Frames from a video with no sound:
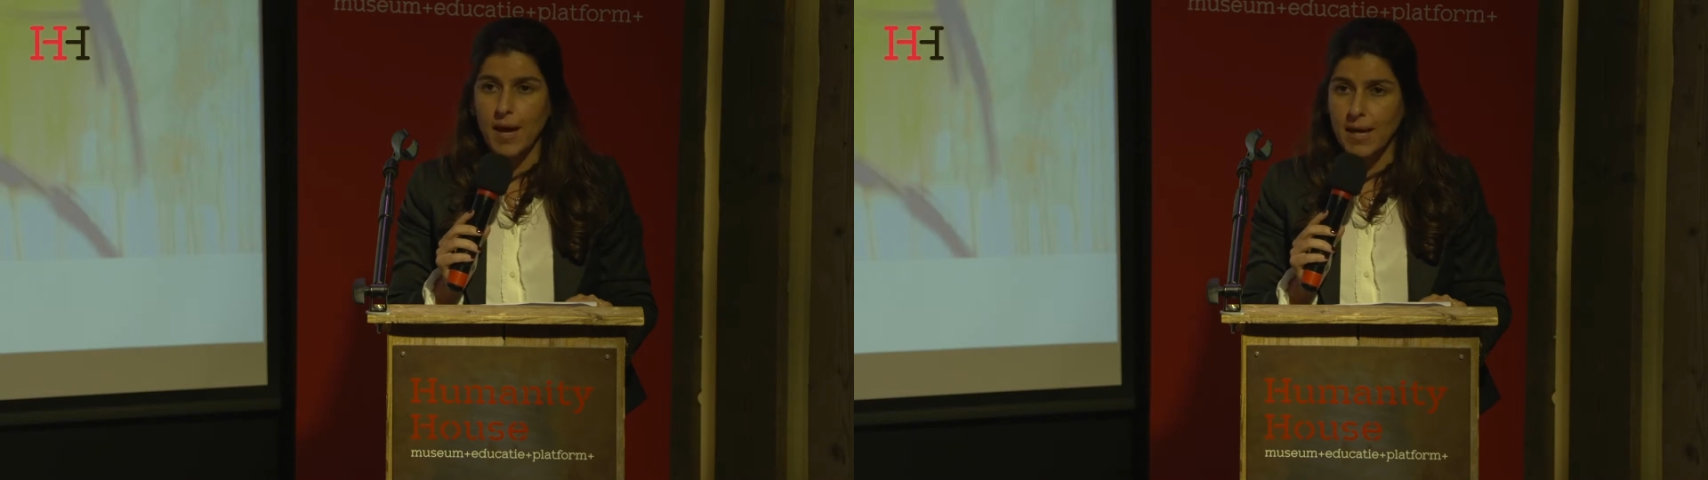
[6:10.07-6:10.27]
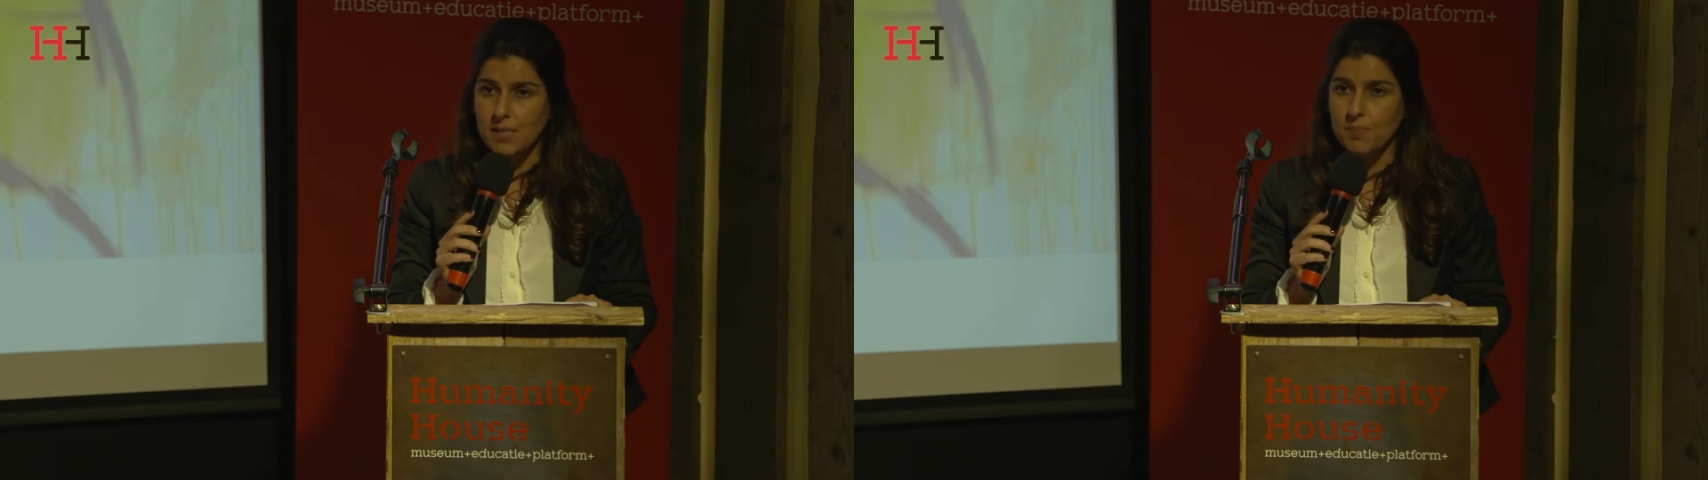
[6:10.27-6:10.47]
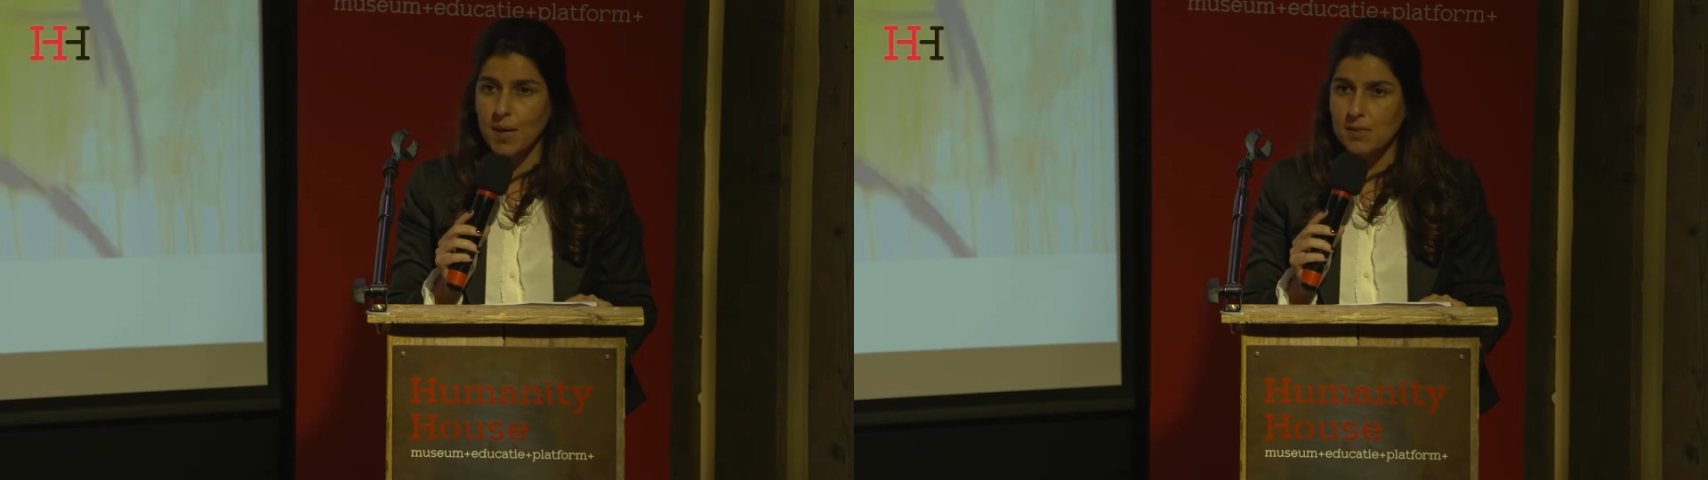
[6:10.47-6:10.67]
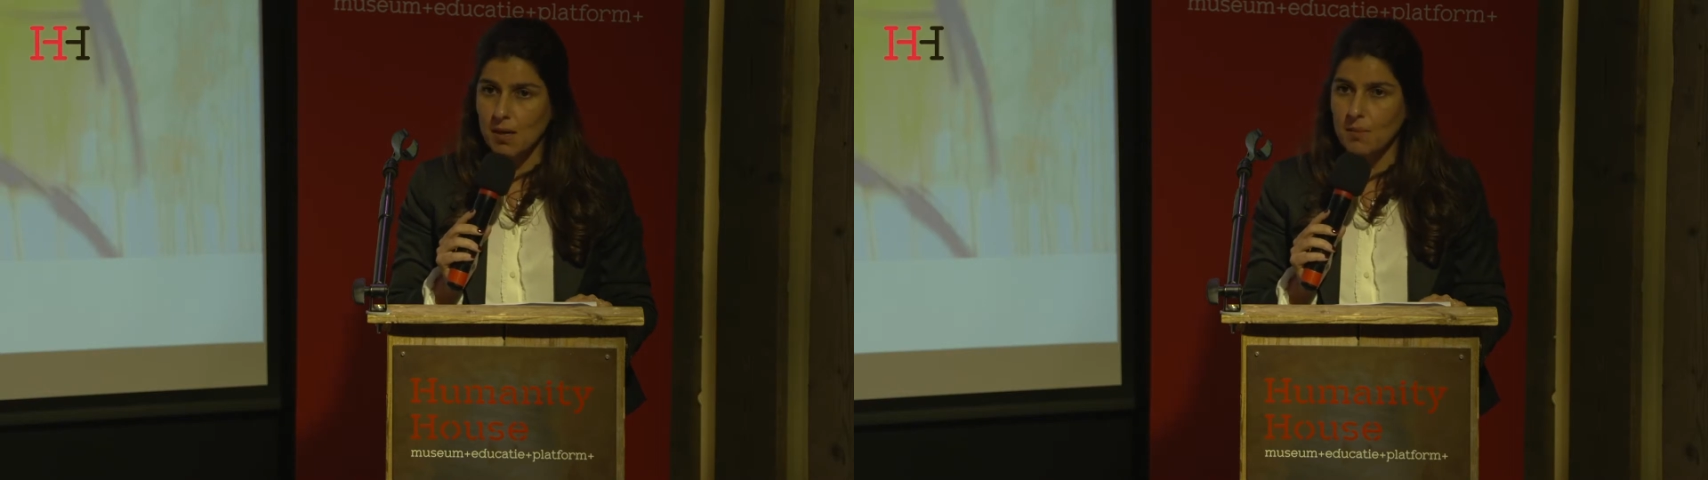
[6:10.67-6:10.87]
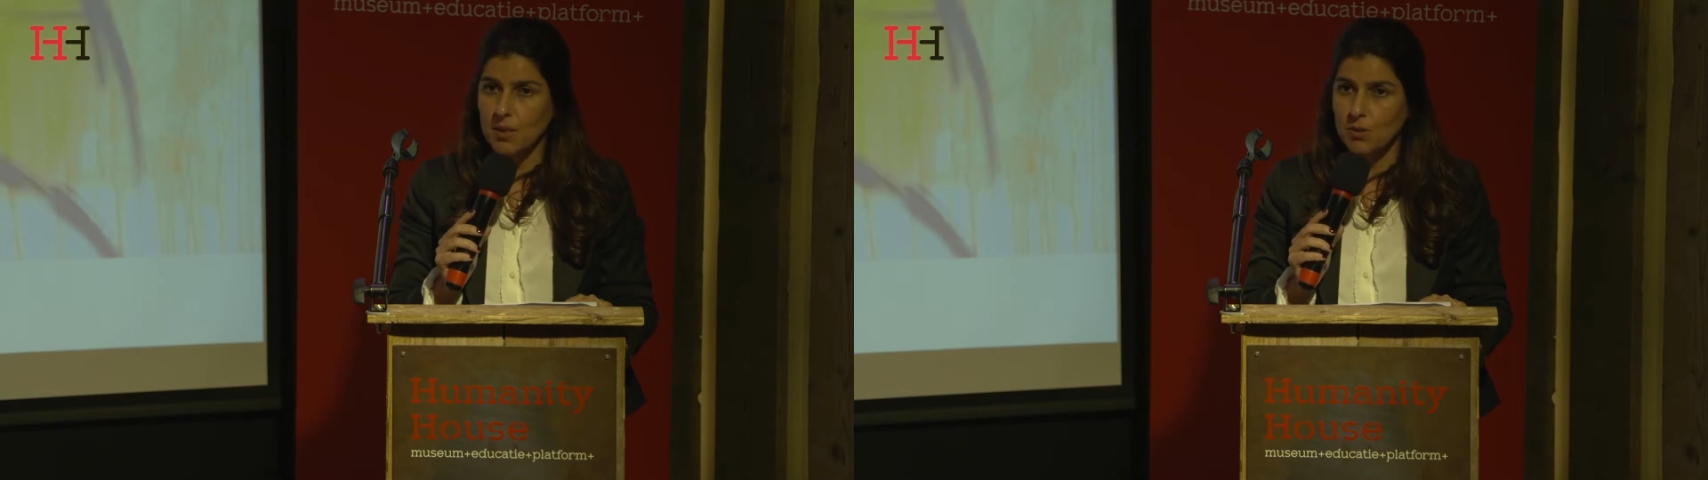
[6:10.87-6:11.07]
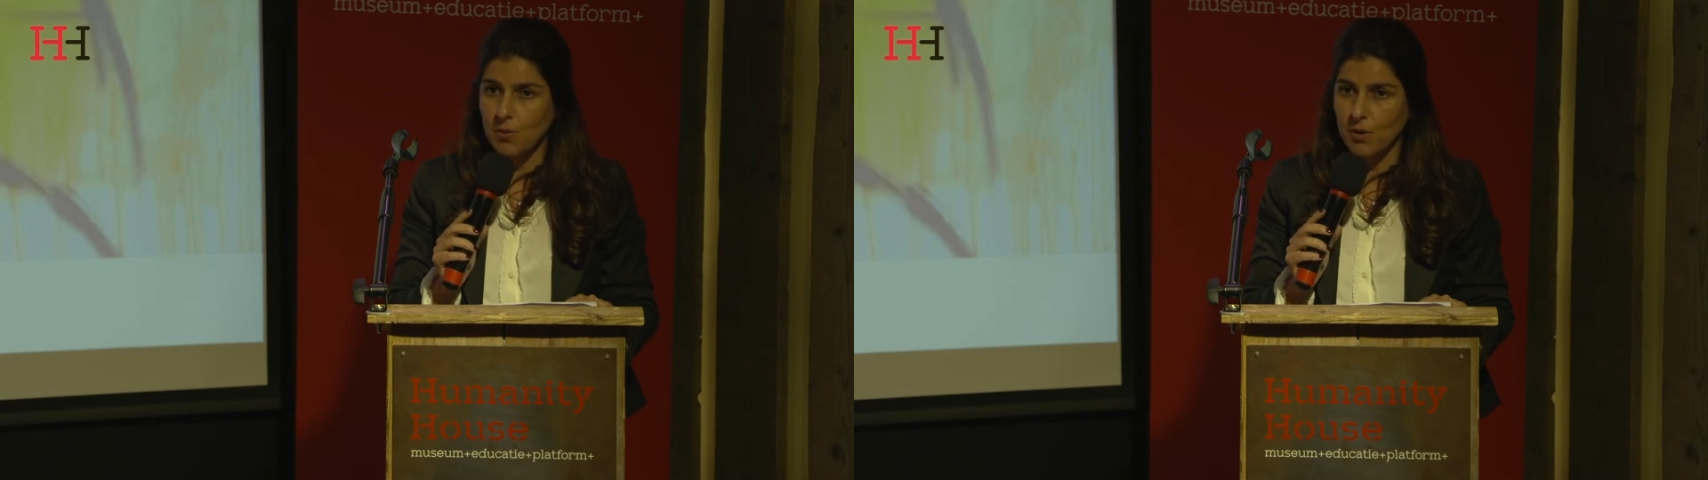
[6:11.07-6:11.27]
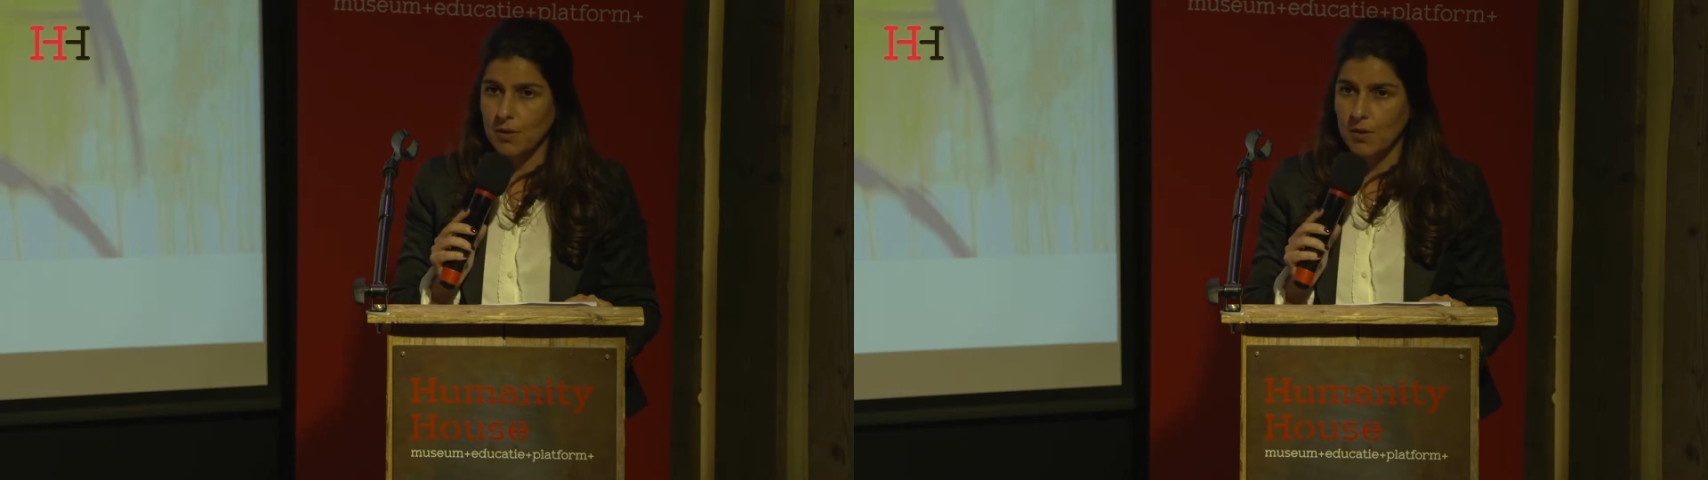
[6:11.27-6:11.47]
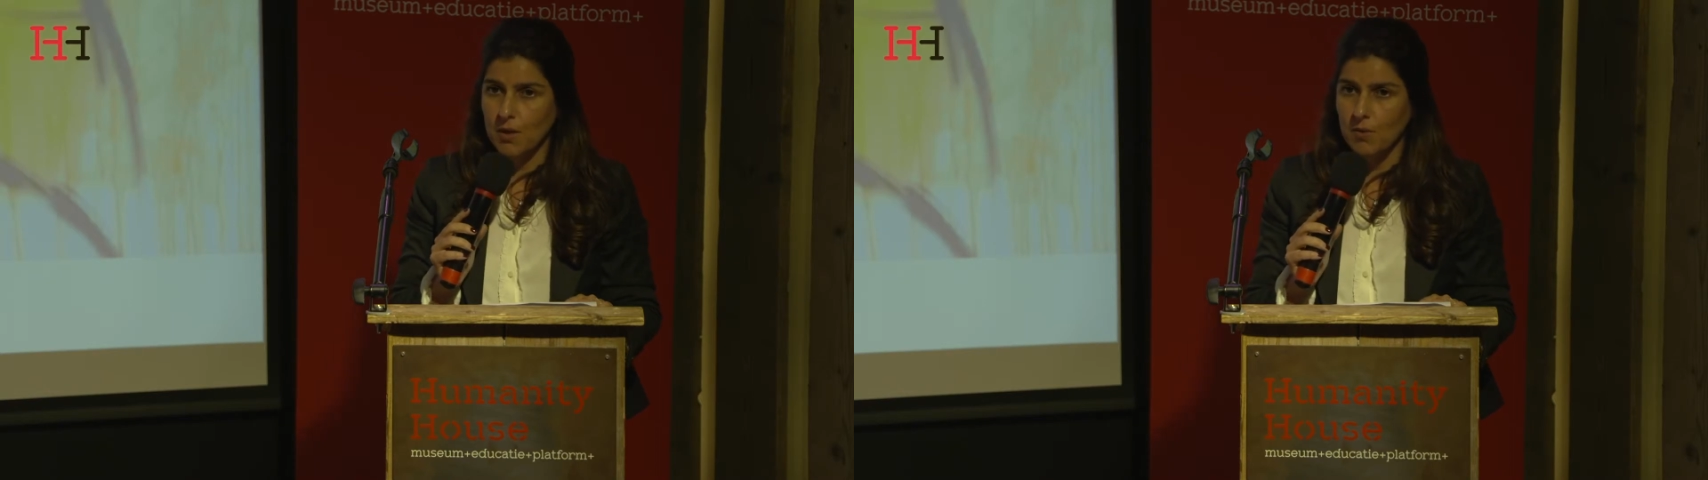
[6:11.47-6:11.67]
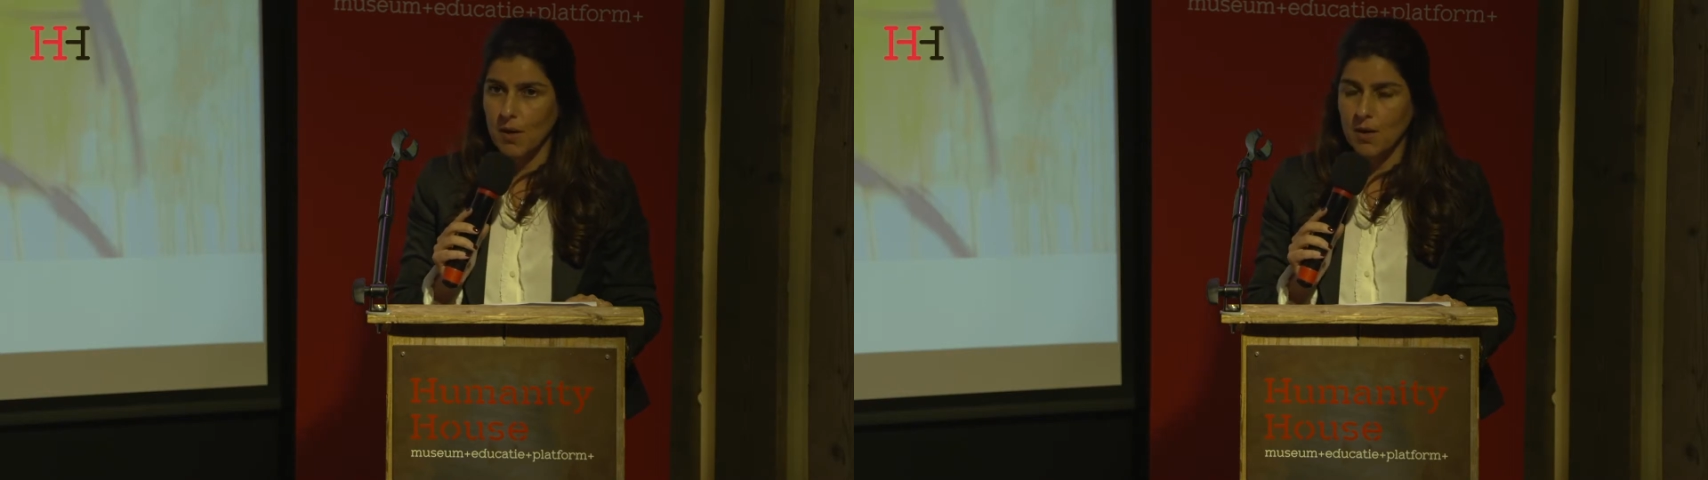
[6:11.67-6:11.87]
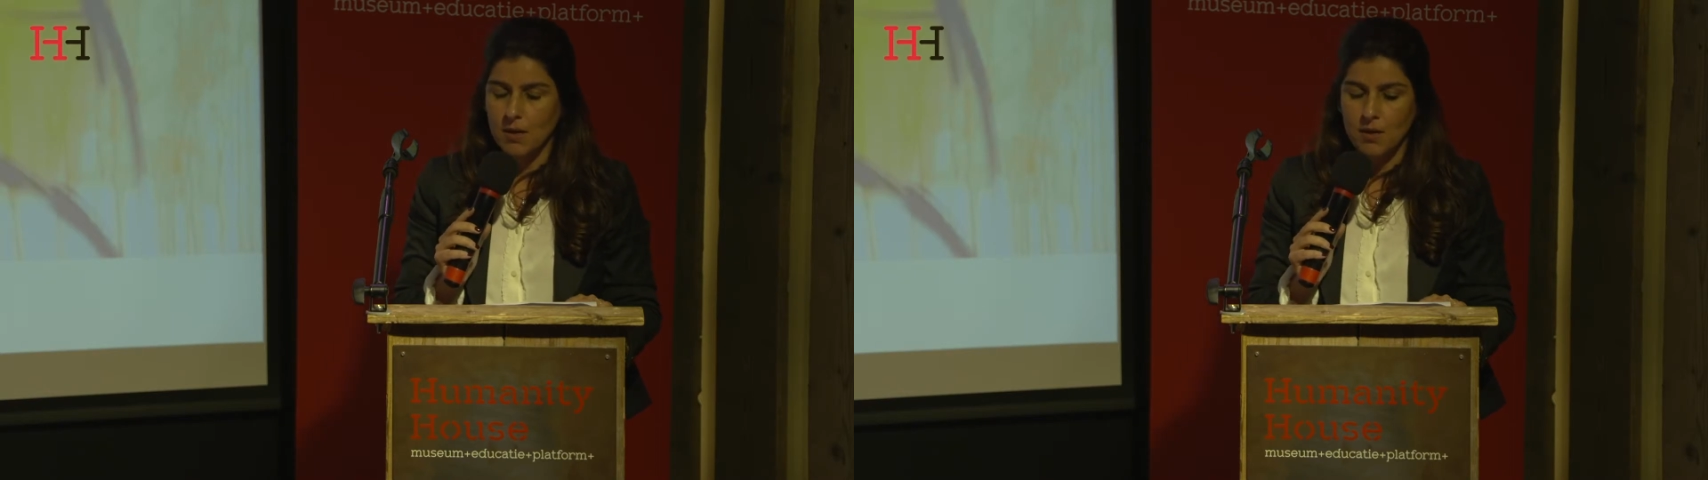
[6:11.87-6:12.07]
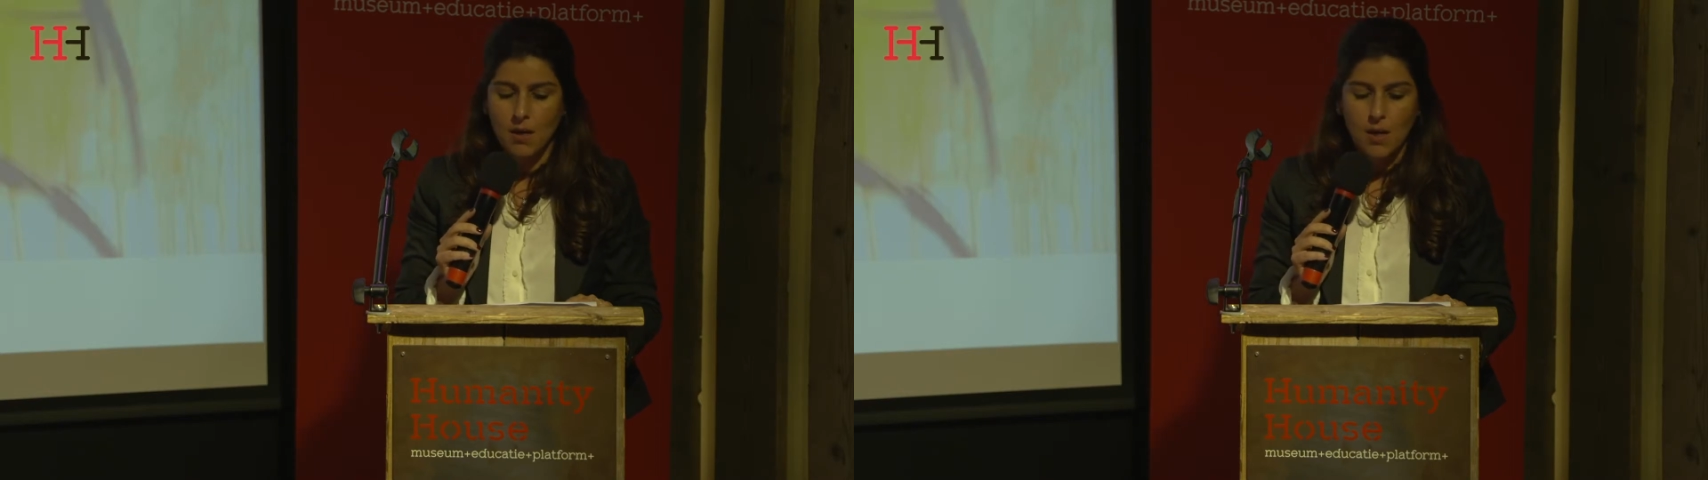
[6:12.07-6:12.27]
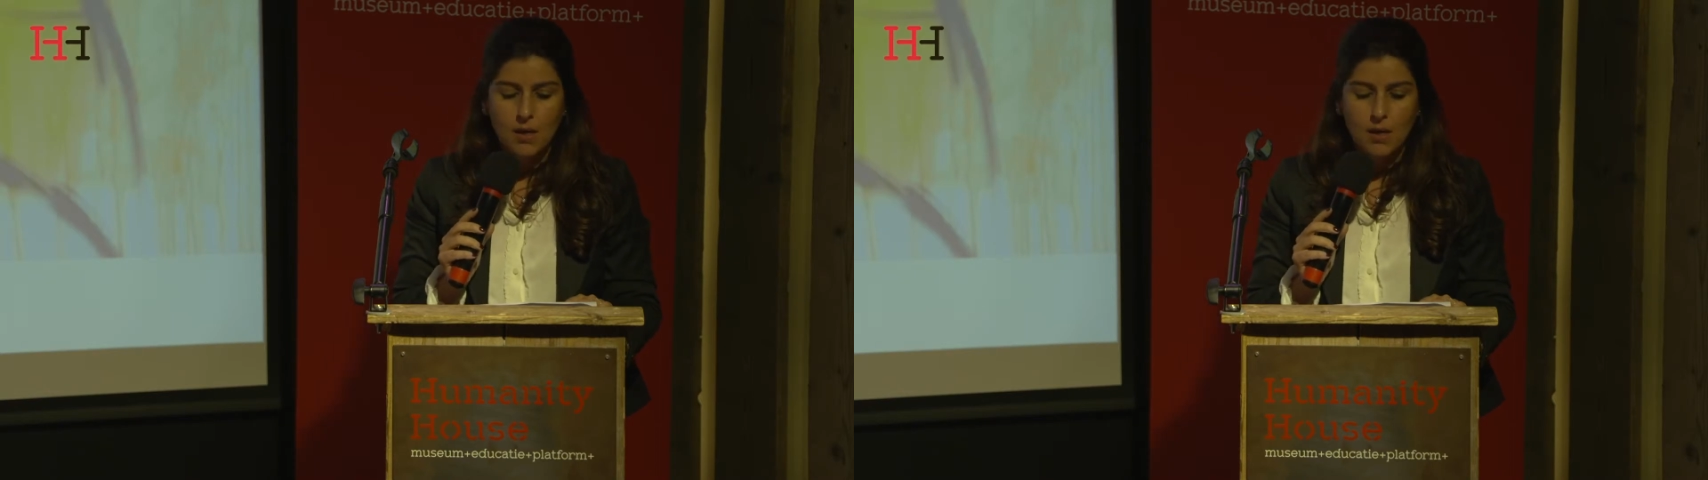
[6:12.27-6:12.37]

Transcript: expats coming to work in the UAE.